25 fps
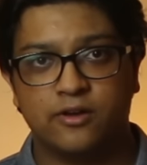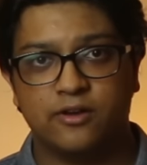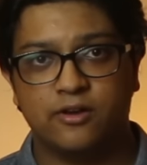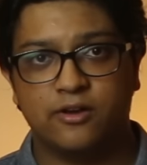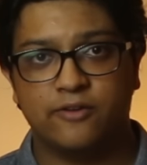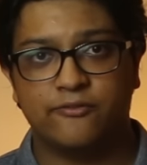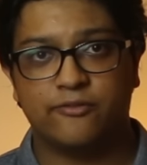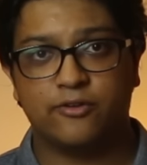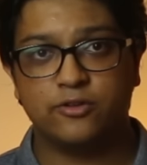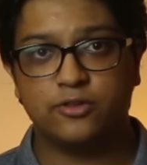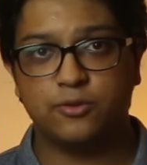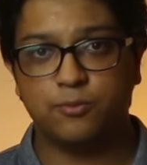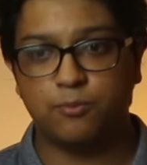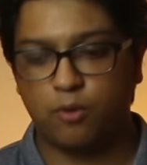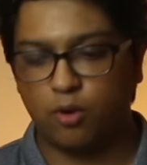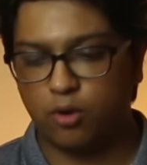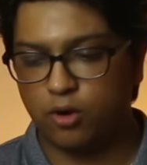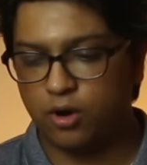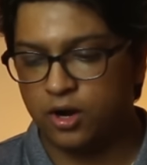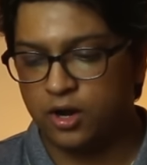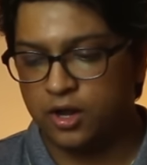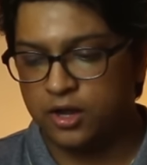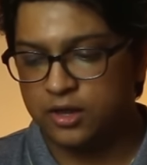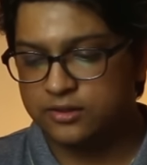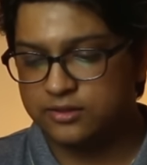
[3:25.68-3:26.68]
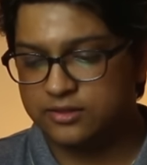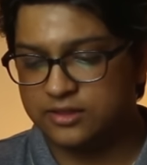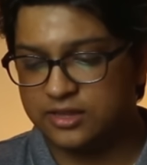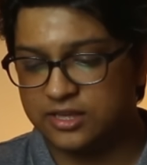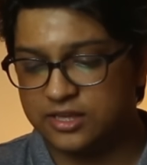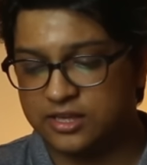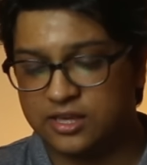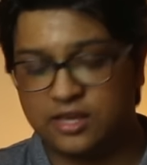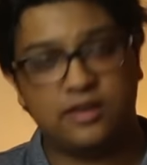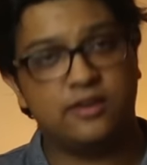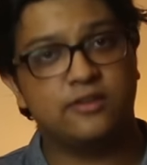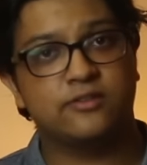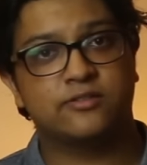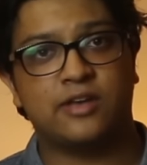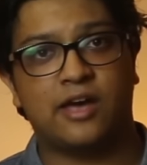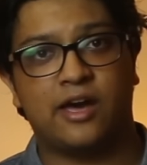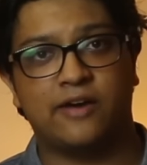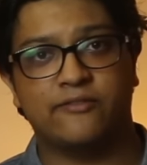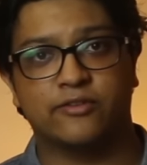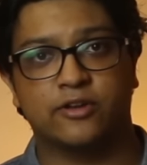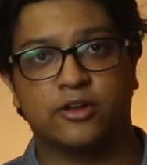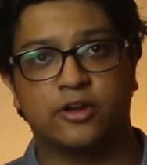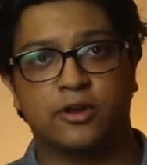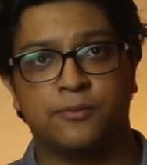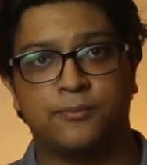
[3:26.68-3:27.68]
Furthermore, the keys
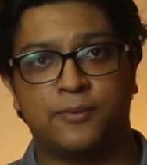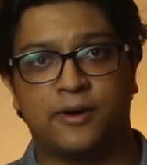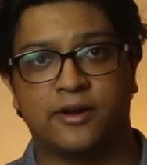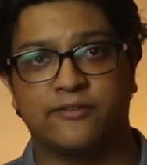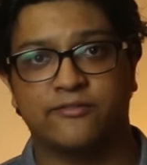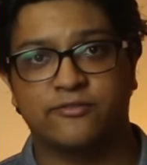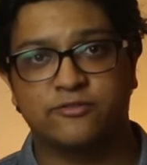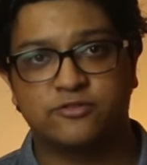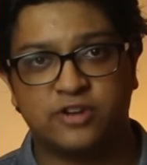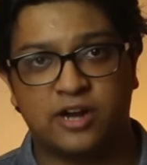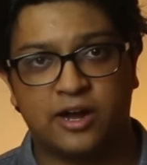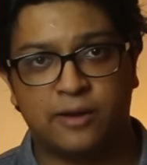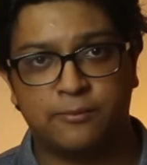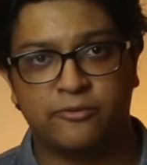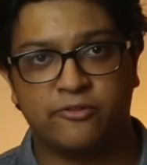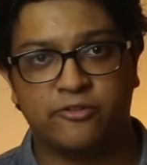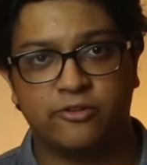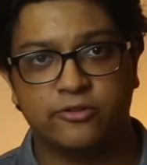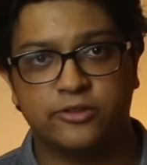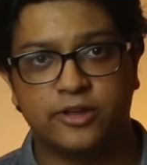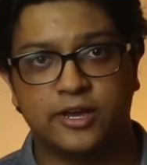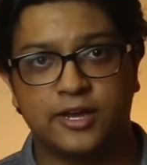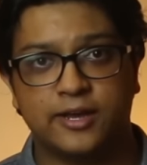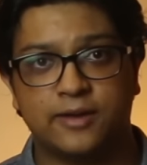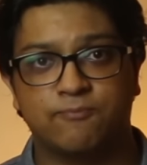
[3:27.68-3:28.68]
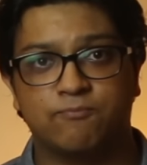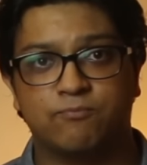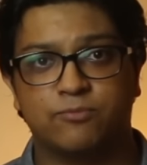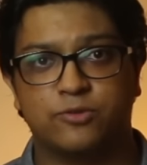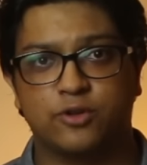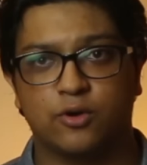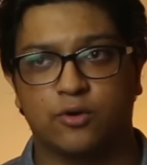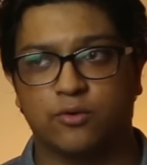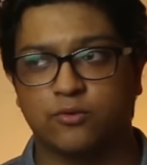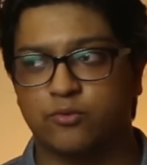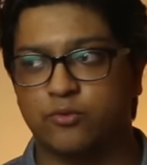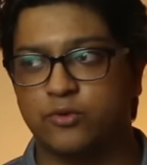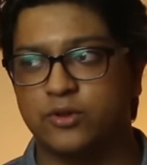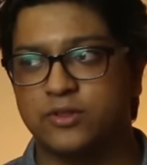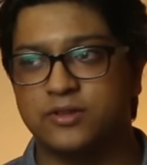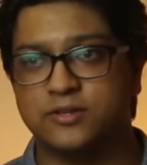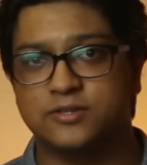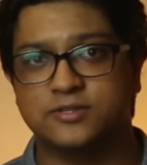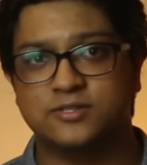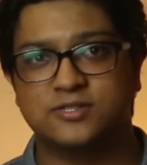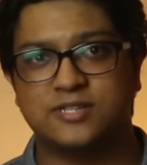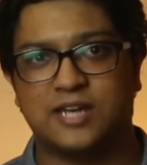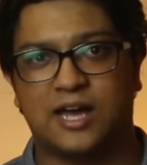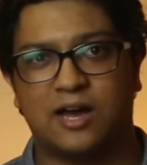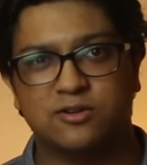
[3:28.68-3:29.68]
have a good amount of travel. They don't really
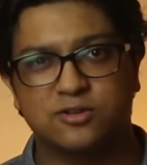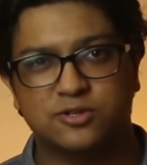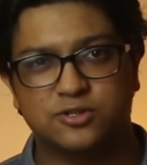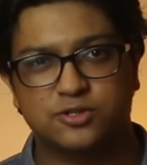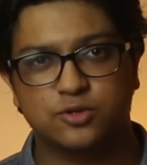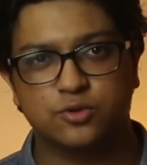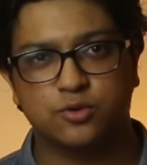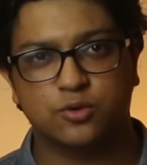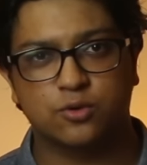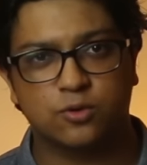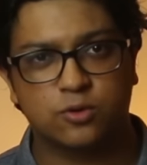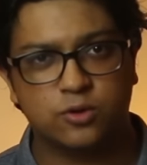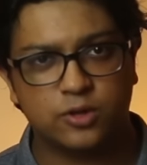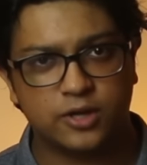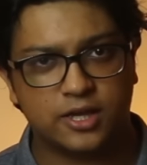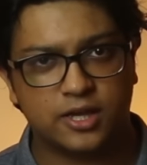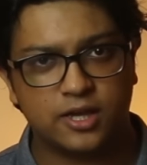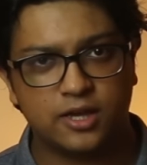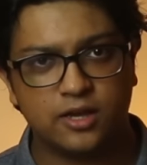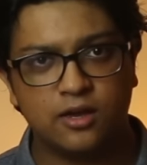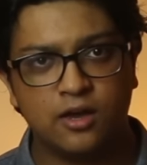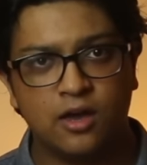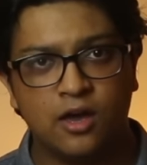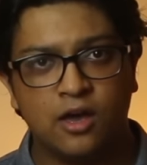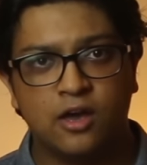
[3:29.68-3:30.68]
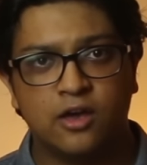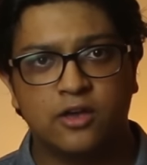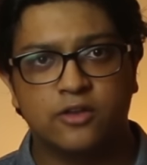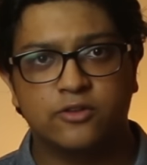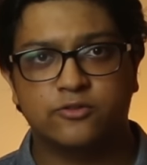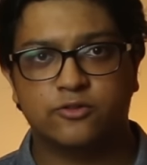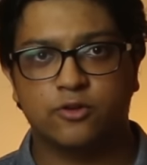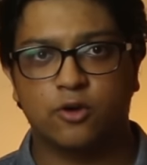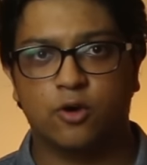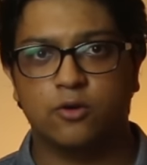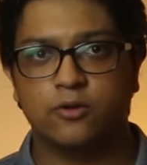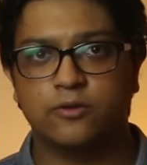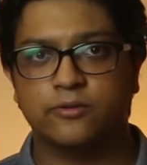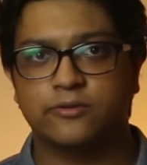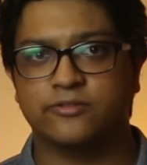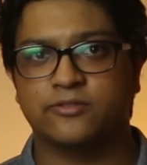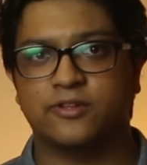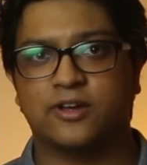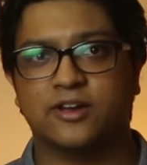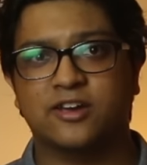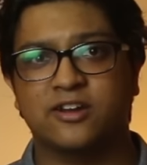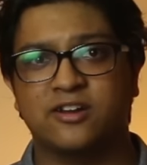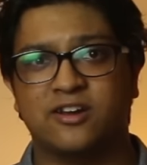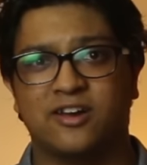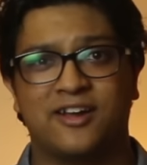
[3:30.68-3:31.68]
sound too clicky, so it's
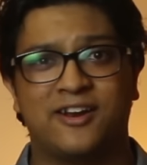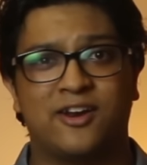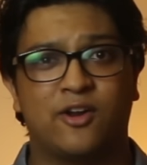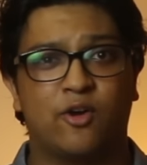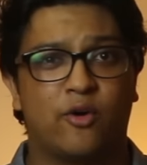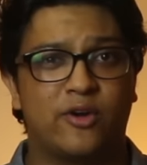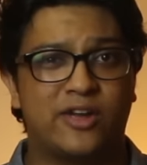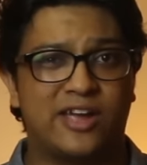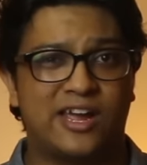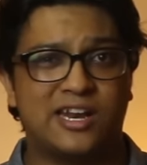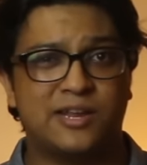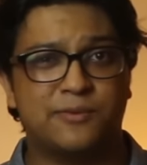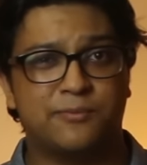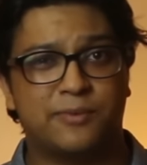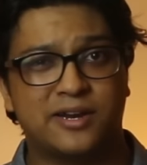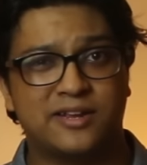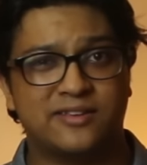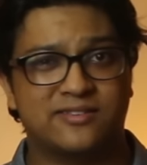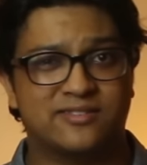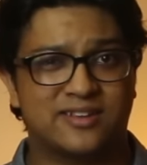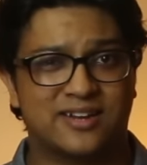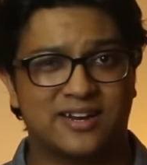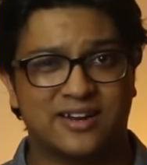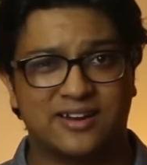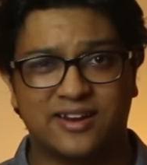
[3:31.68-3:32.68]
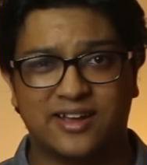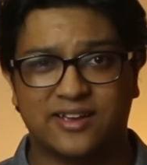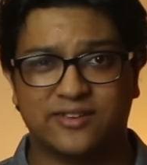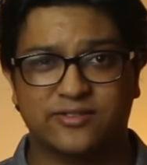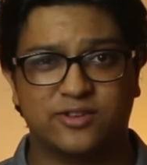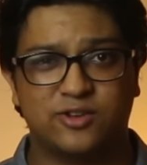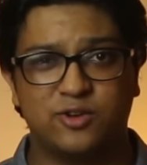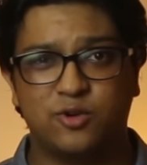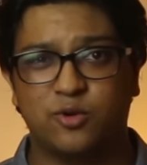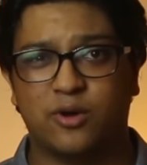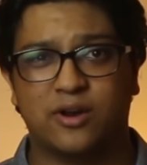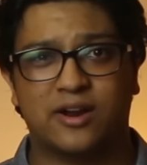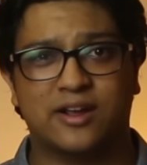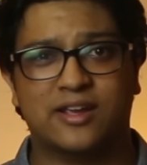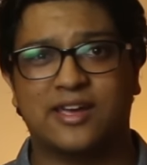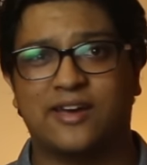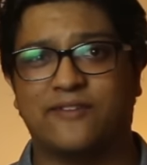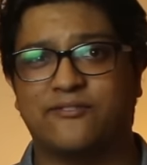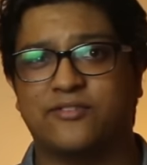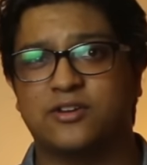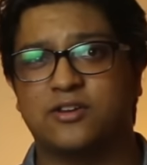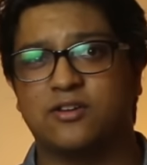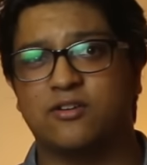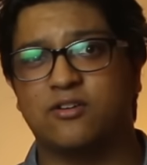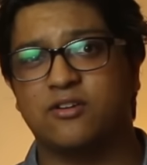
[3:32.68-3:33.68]
not gonna annoy anybody sitting next to you at a
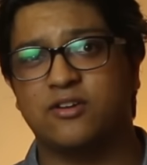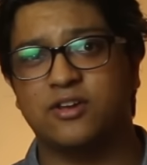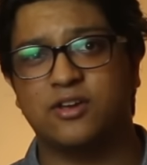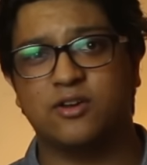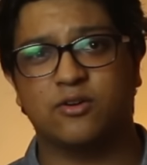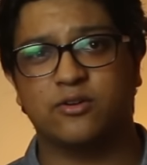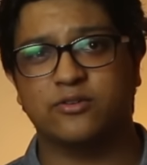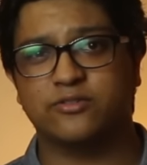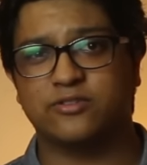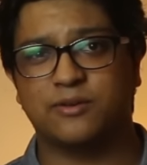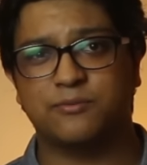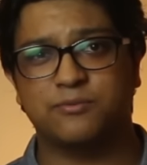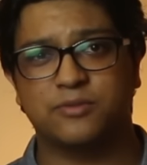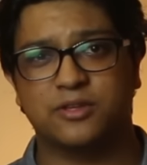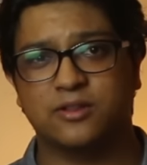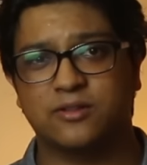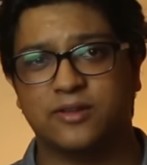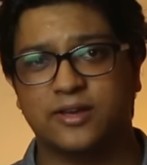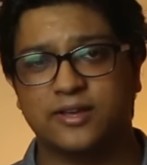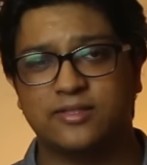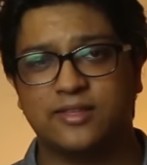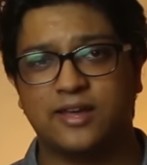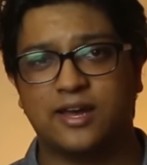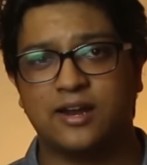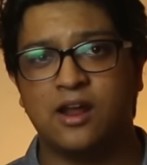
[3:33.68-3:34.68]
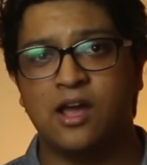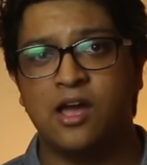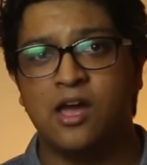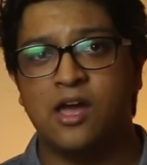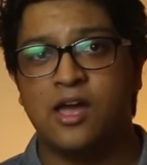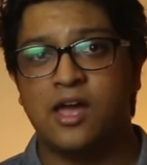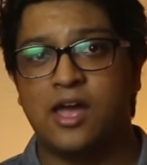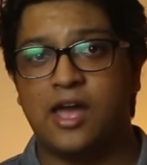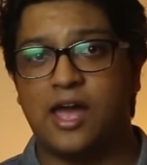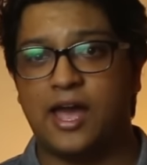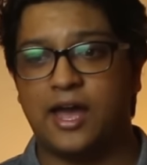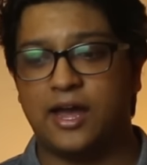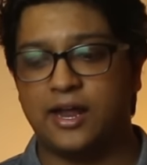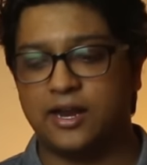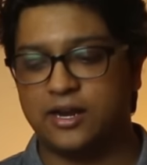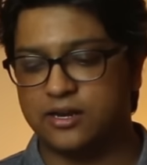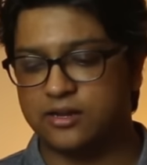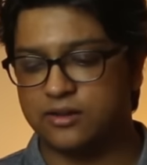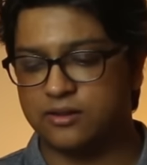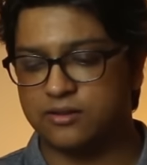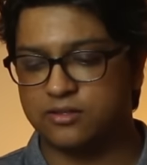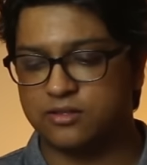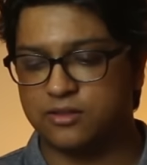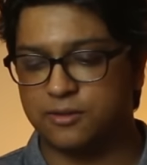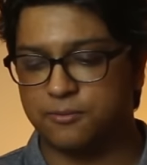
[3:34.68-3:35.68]
cafeteria or something like that. And
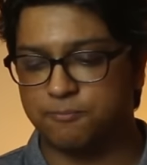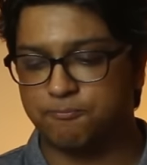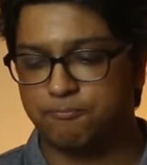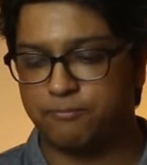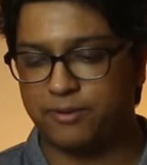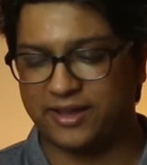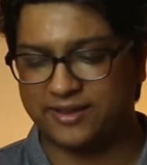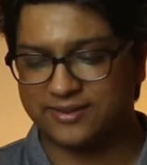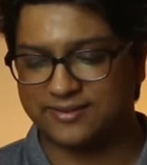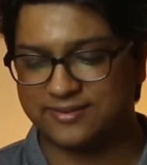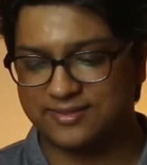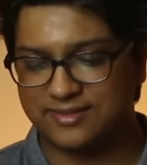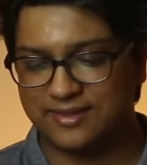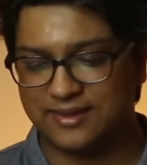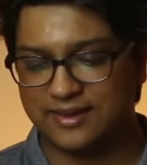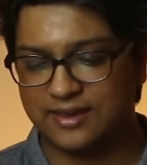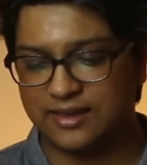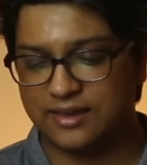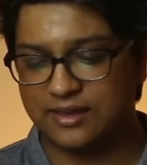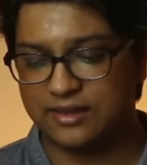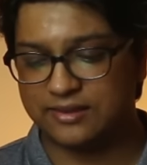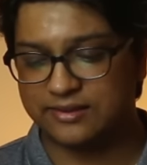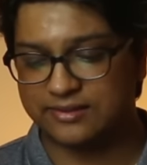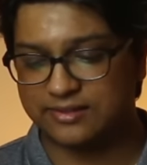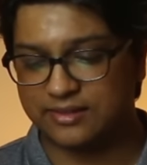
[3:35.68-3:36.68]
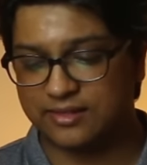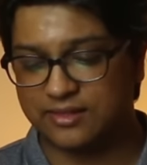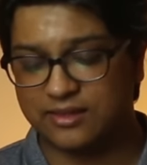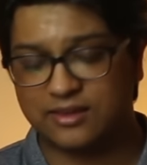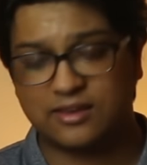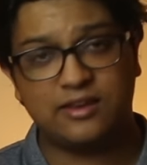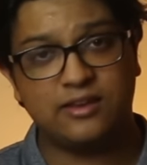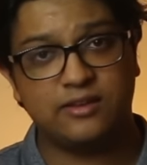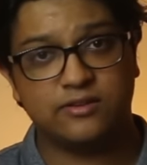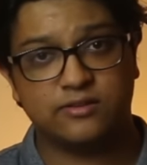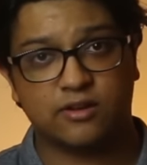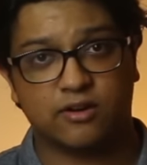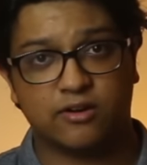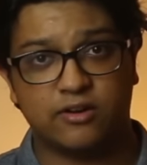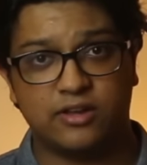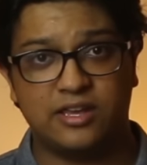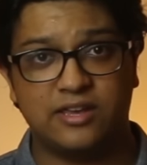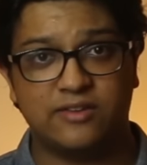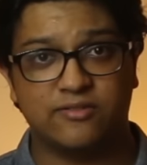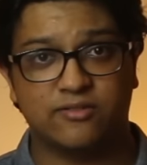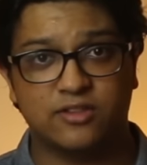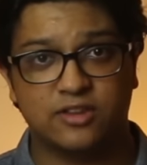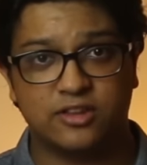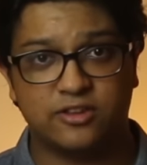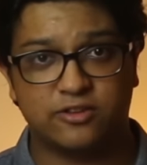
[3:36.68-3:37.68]
the best thing is that the keys are
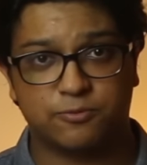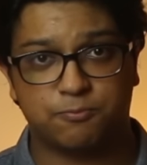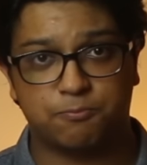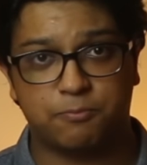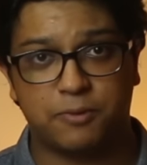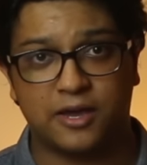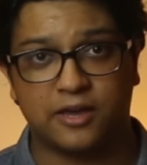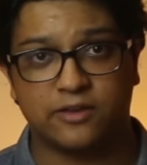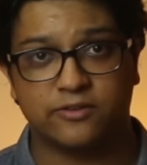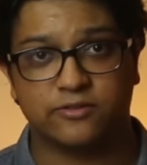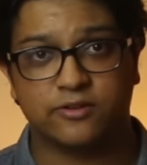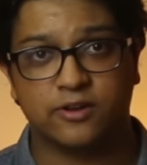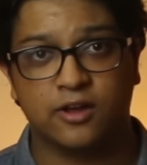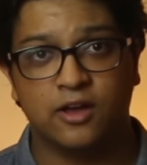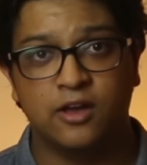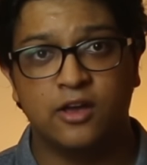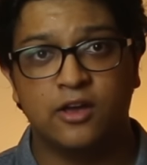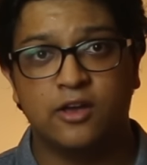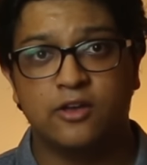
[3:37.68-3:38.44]
evenly spaced.